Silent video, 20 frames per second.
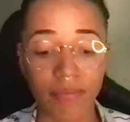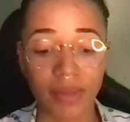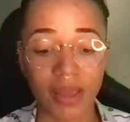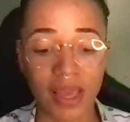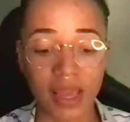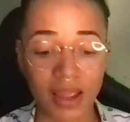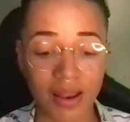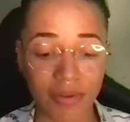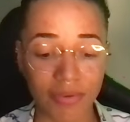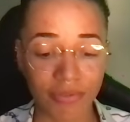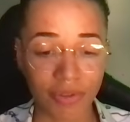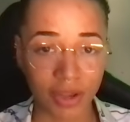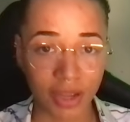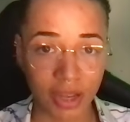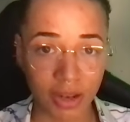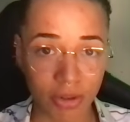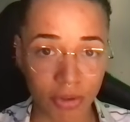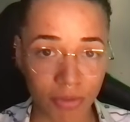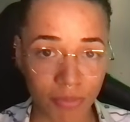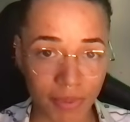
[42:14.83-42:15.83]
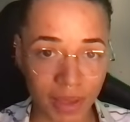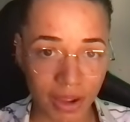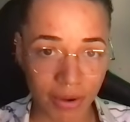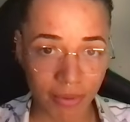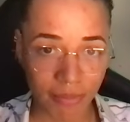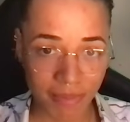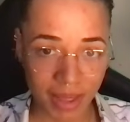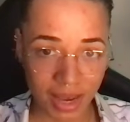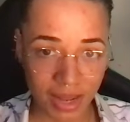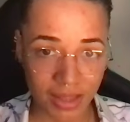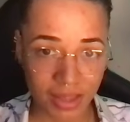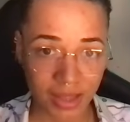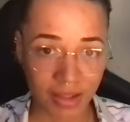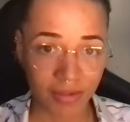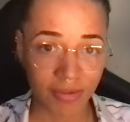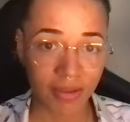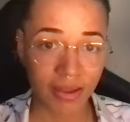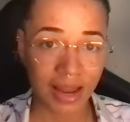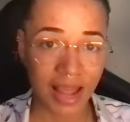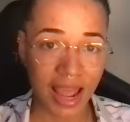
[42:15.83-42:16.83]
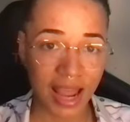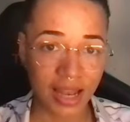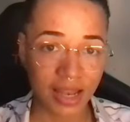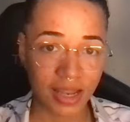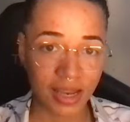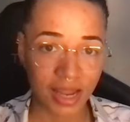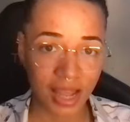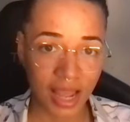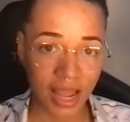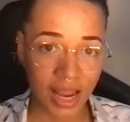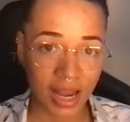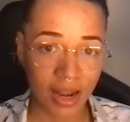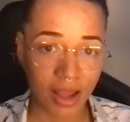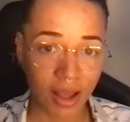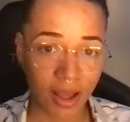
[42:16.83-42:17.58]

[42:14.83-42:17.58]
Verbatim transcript: Here to fucking do bigger and better things than entertain